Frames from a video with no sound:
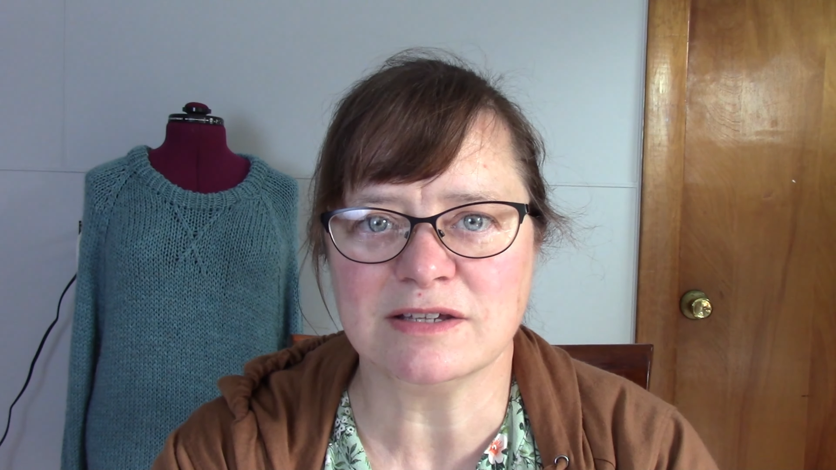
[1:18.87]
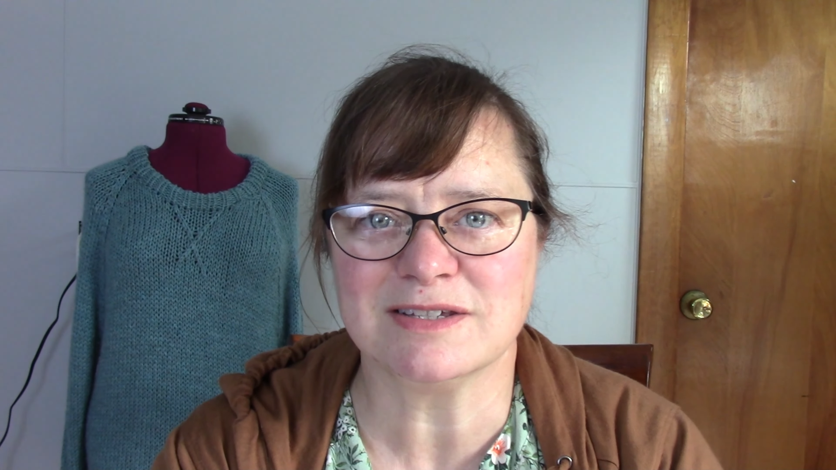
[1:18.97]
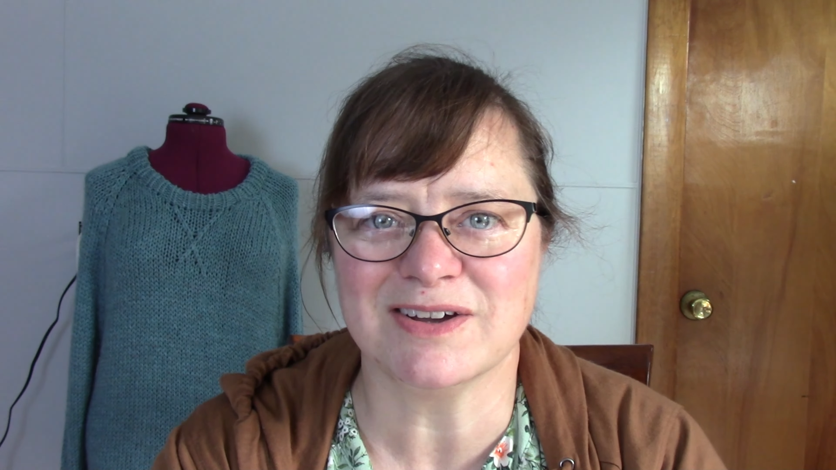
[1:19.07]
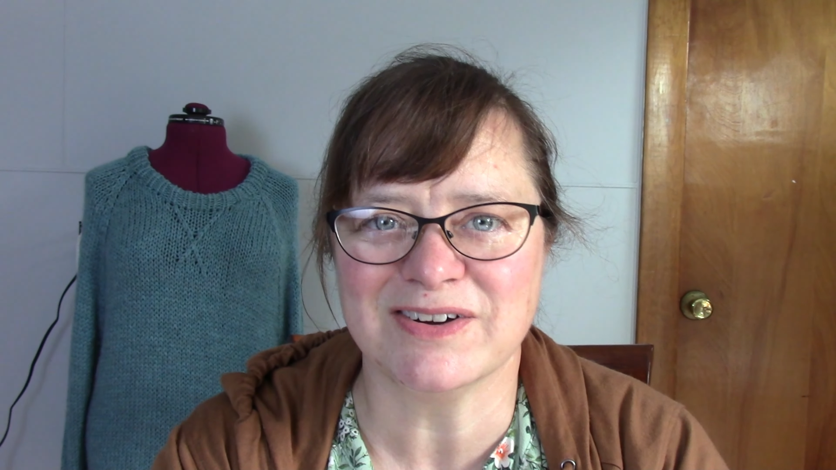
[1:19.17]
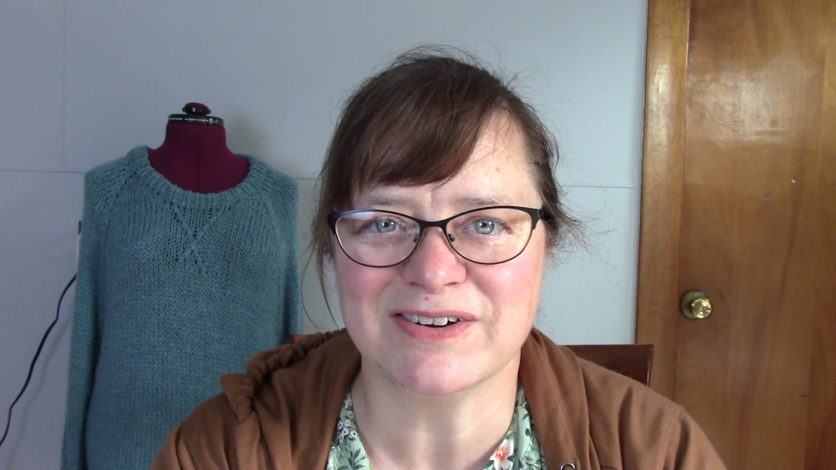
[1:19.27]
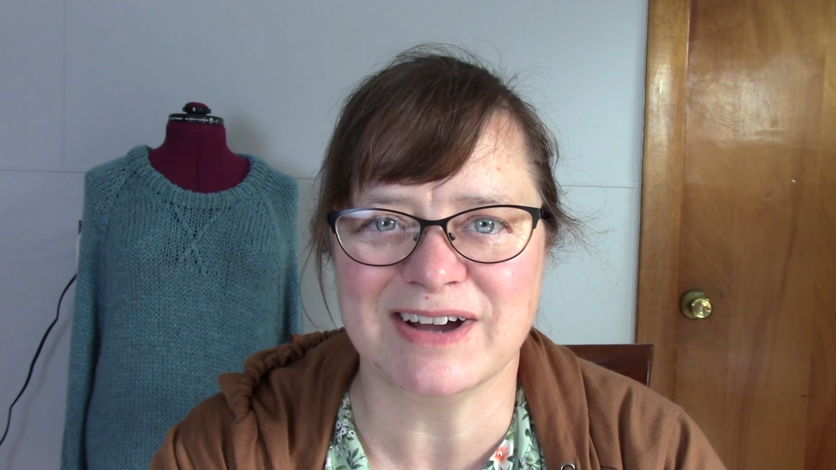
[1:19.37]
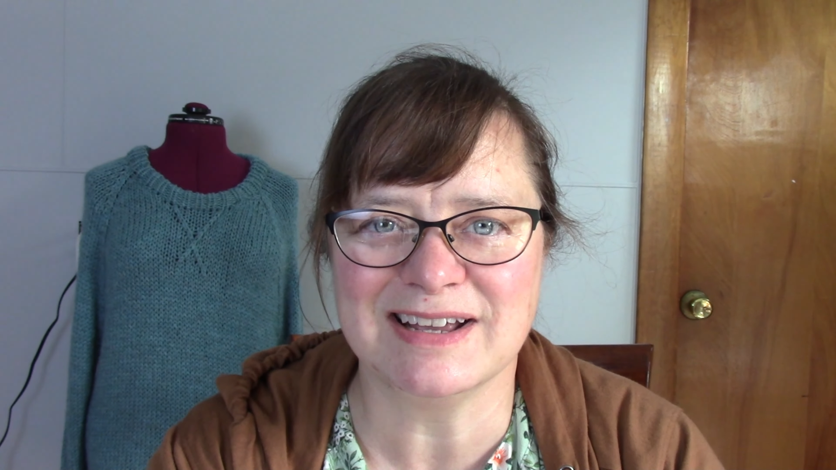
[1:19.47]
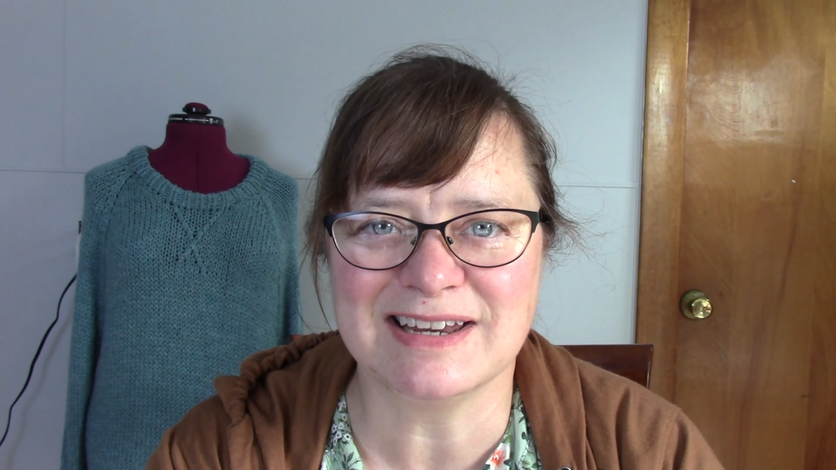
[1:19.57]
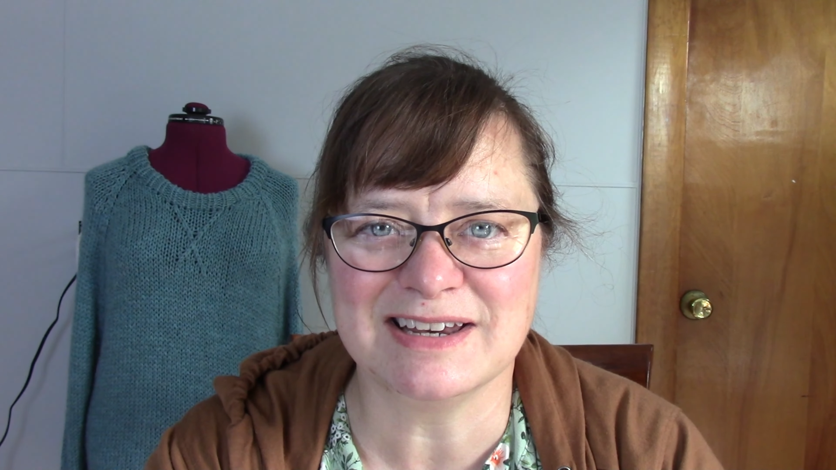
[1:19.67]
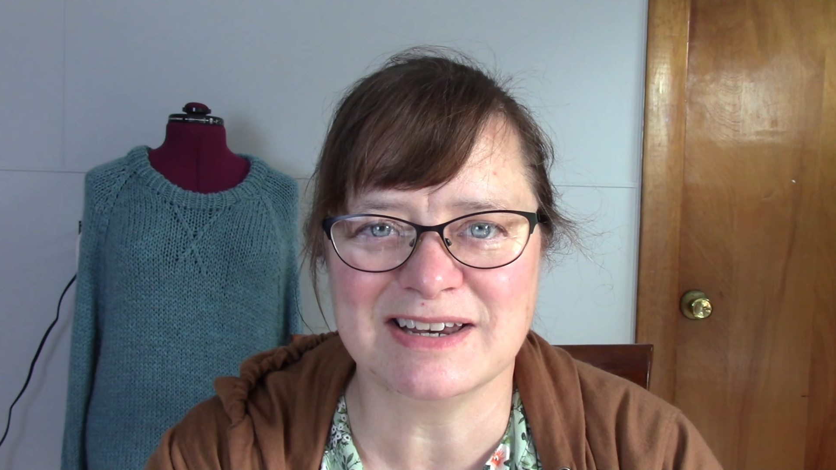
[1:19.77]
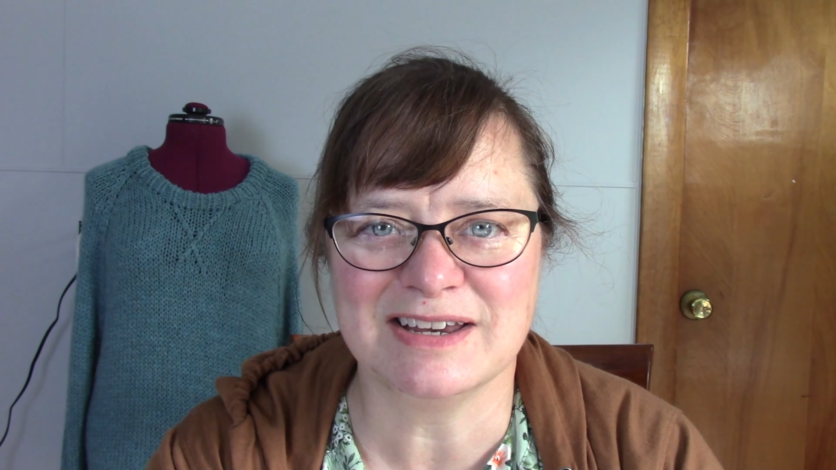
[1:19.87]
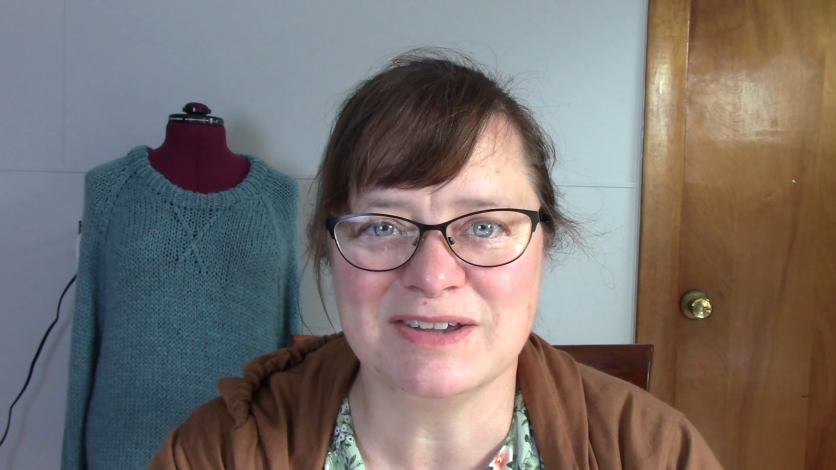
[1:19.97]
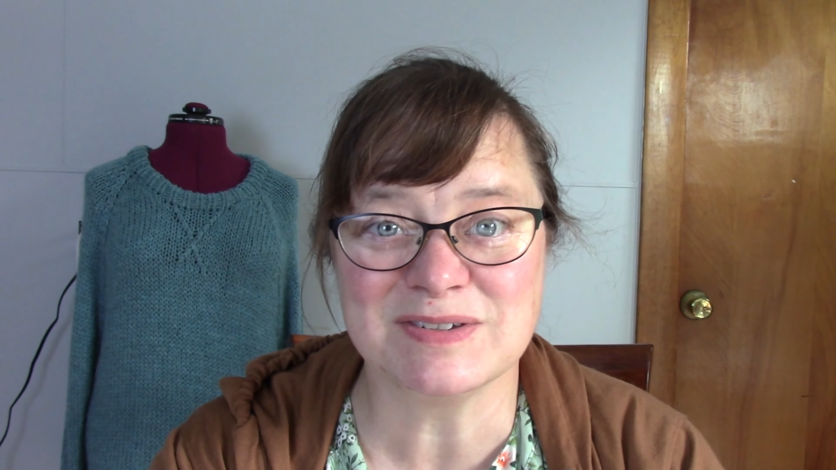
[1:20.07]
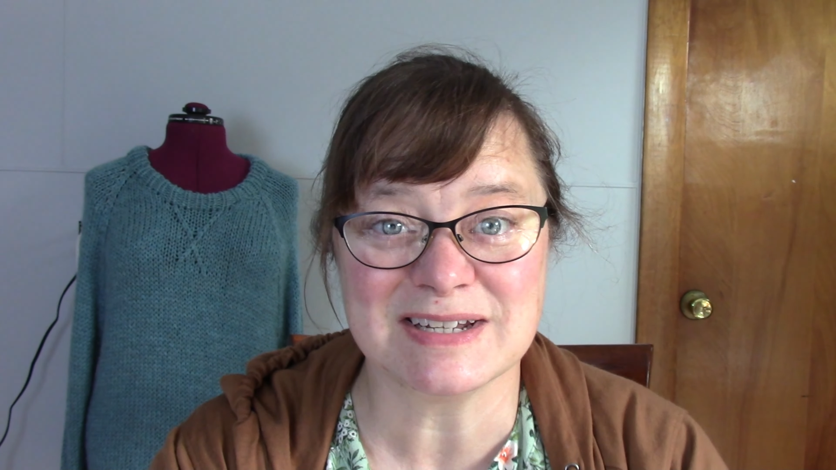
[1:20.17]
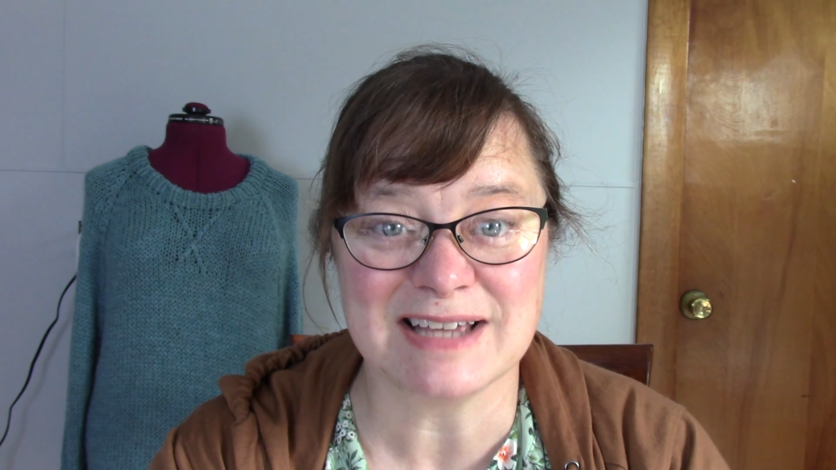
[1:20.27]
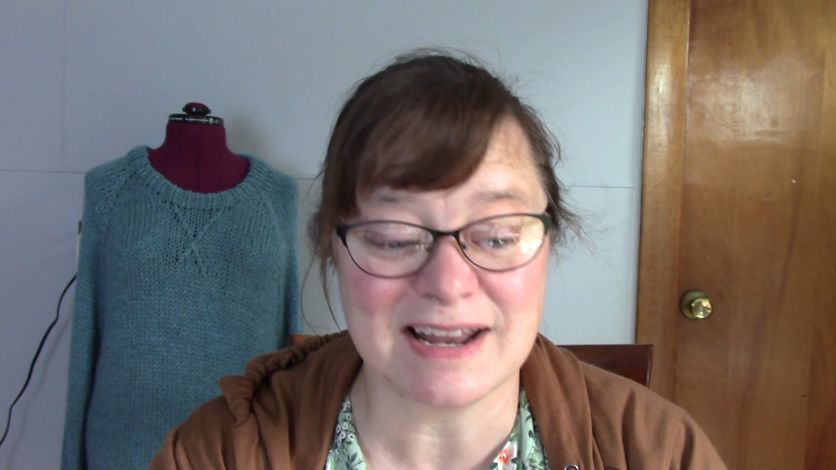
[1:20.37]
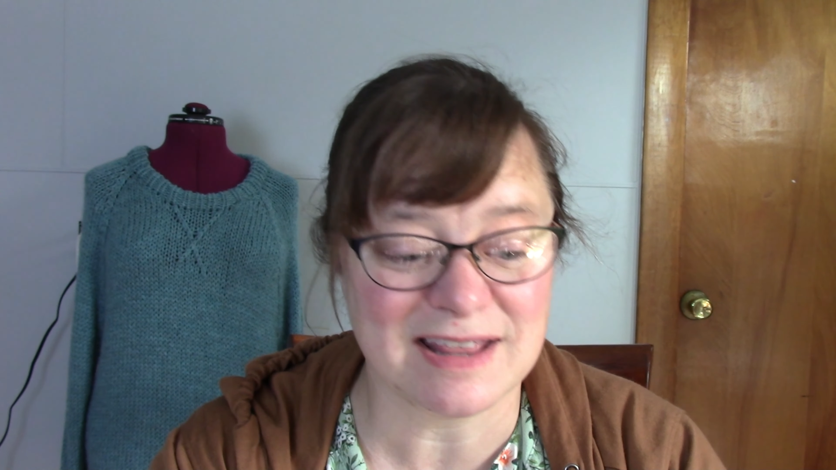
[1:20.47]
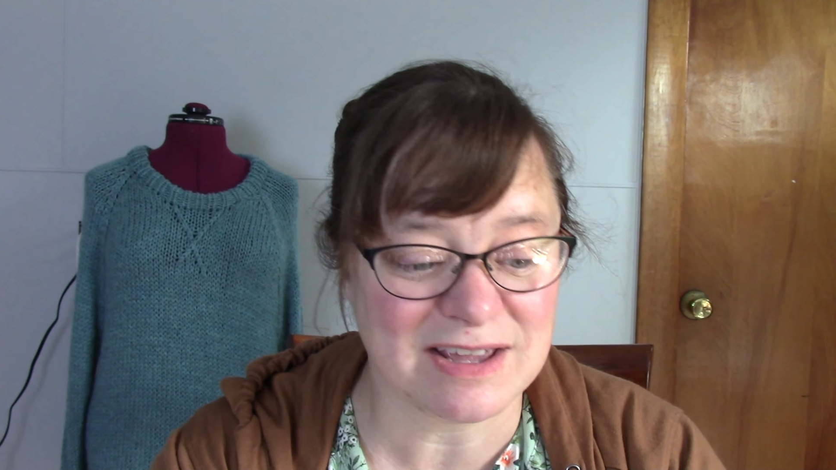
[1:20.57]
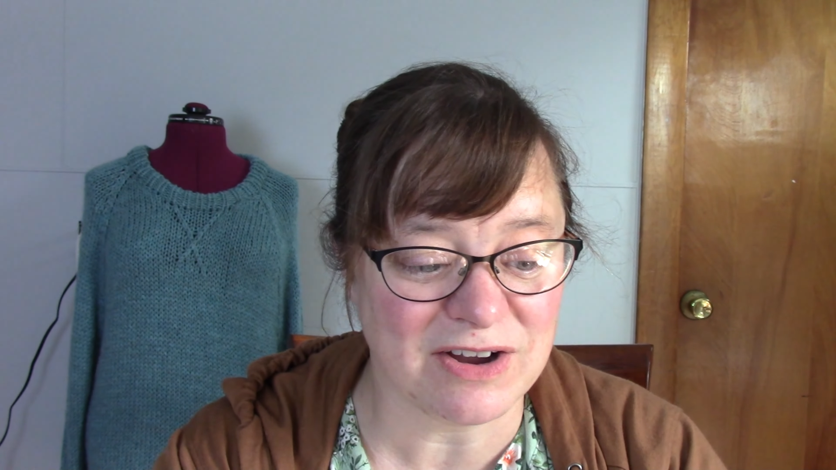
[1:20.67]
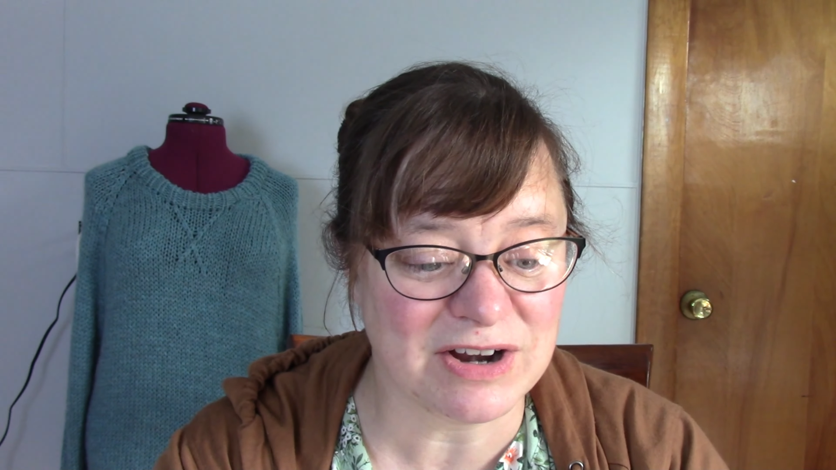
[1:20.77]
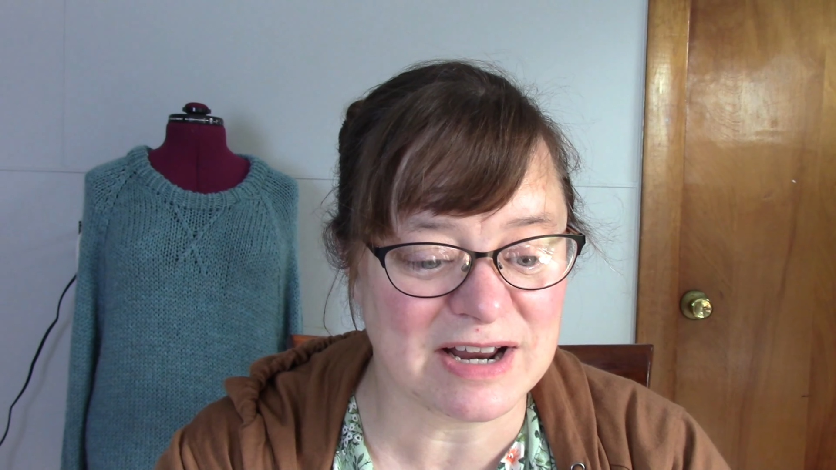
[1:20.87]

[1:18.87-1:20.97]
so I didn't use a ton of the yarn,